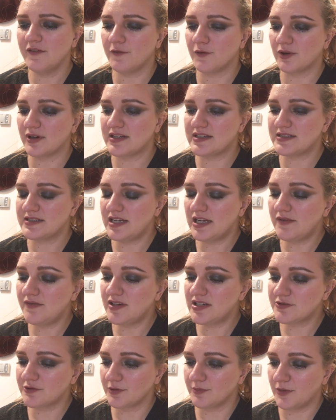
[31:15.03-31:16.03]
for as
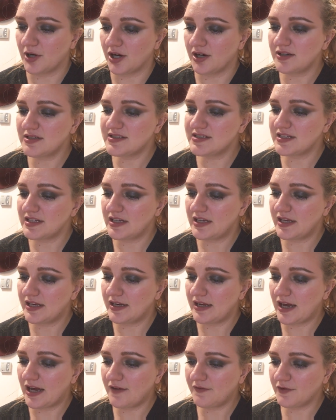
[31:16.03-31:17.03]
Davies remarks,
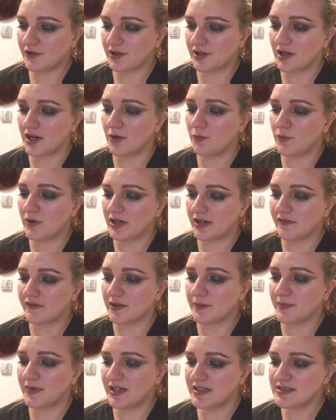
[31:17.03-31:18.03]
in Africa one of
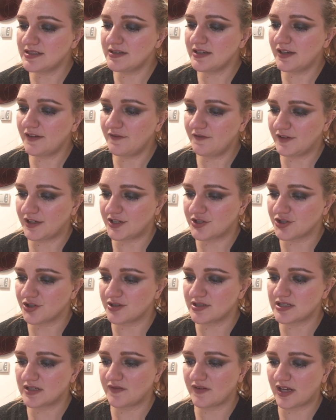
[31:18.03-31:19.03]
the puzzling
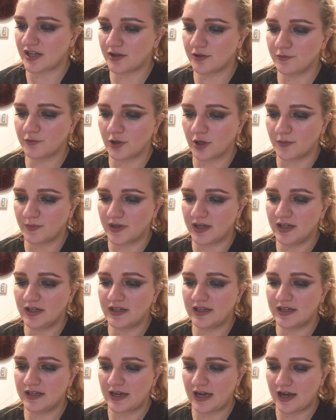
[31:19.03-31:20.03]
features of atheroma
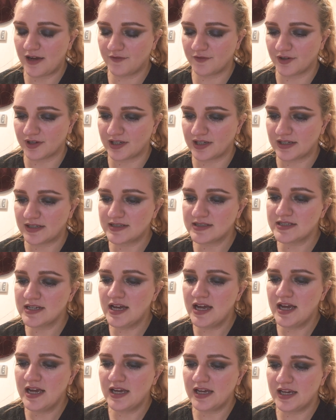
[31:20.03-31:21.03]
in Africans
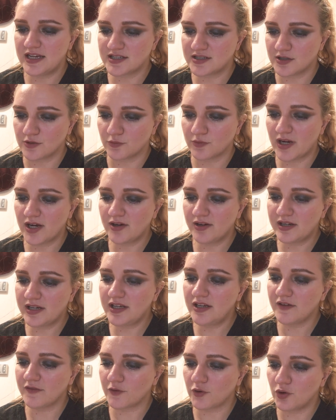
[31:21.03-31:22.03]
is the
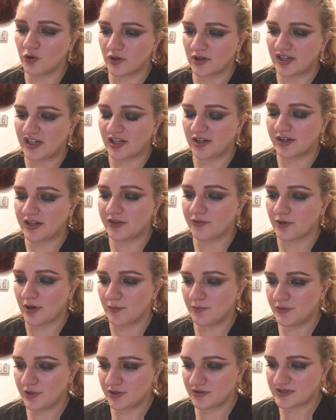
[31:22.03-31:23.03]
rarity of coronary
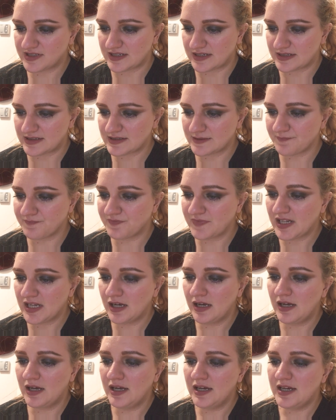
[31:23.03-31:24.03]
thrombosis.
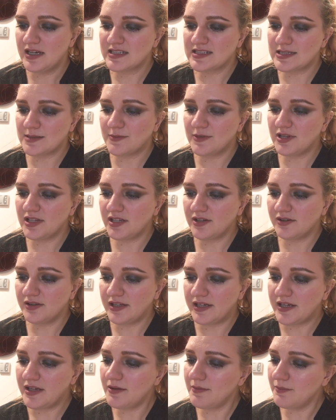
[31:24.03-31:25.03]

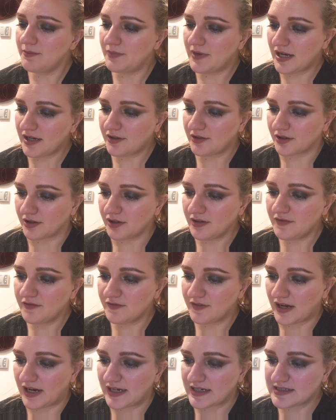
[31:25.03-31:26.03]
Similarly, Becker
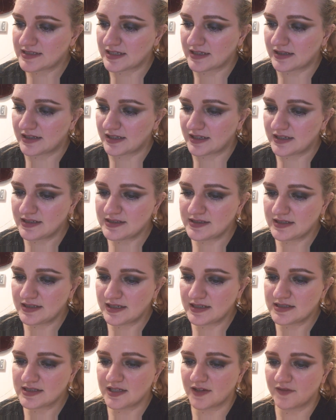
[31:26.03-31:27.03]
finds that the
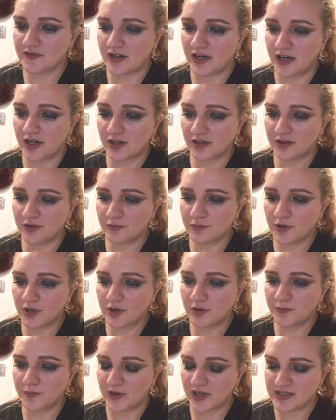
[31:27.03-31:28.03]
incidence of
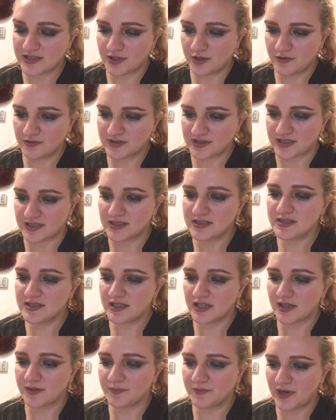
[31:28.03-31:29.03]
atheromatosis
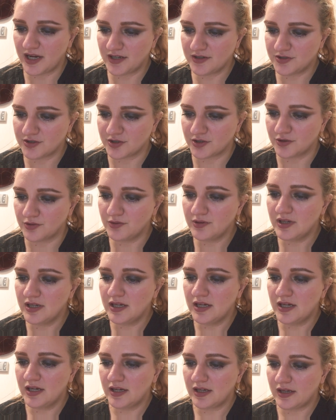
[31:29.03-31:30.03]
in Bantu
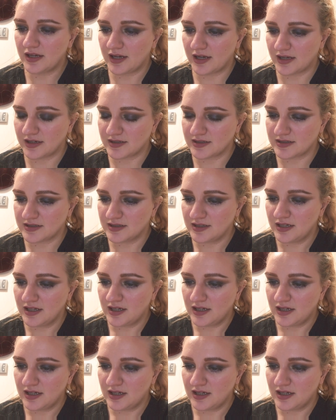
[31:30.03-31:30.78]
and